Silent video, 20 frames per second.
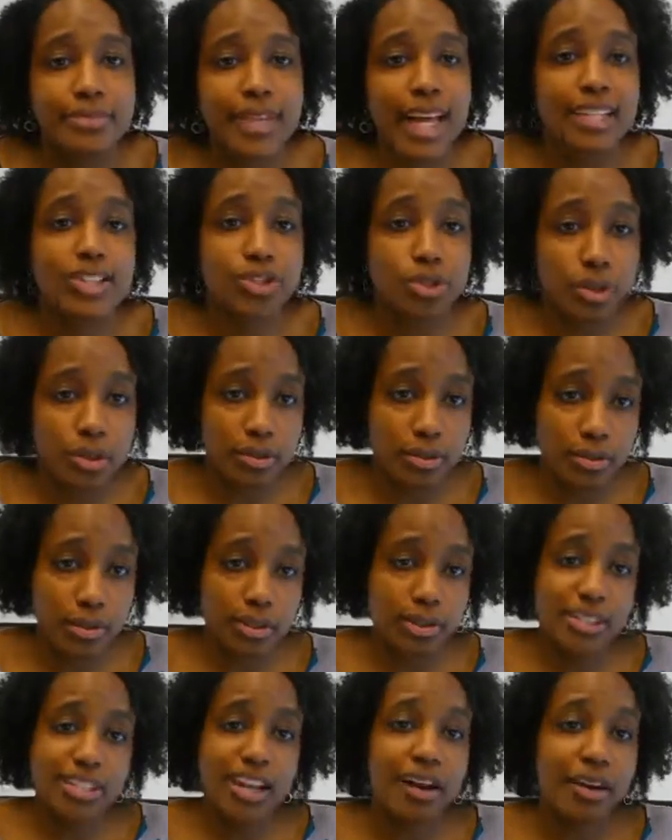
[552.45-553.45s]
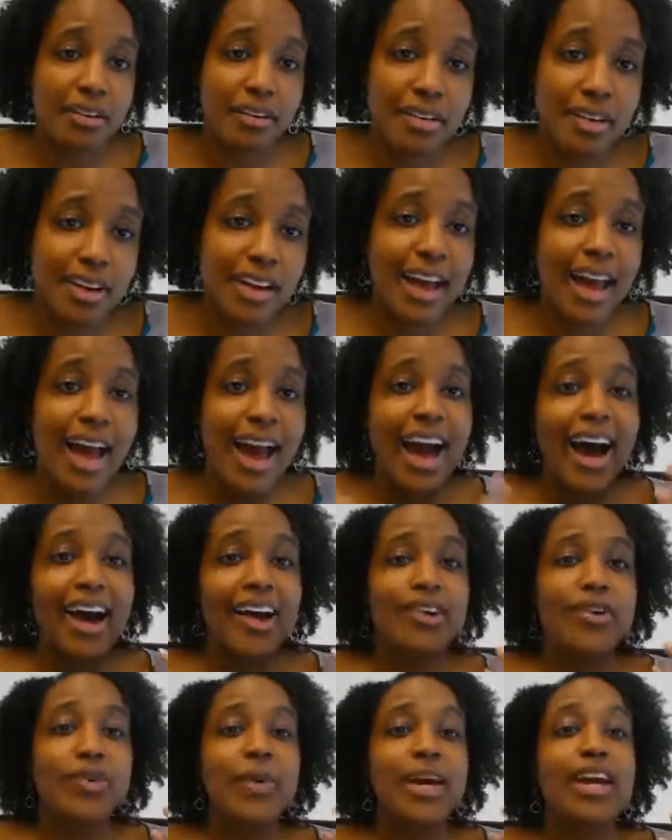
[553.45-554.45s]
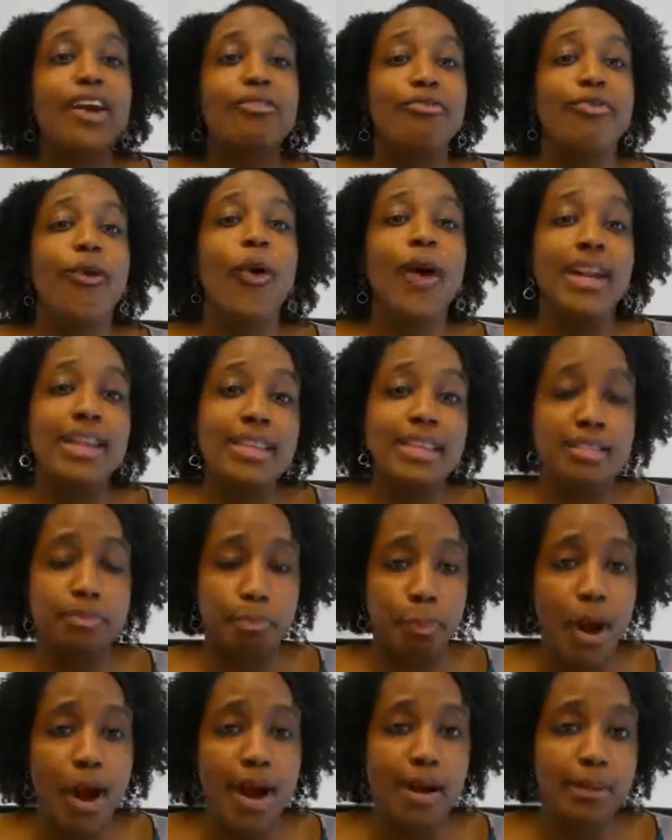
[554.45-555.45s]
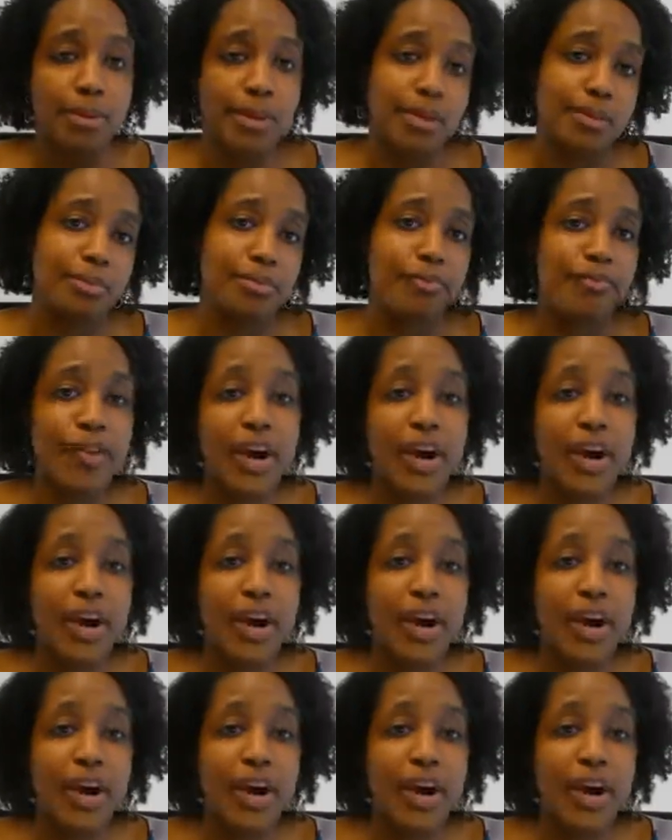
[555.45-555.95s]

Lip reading: That's true. So, how do we avoid this problem?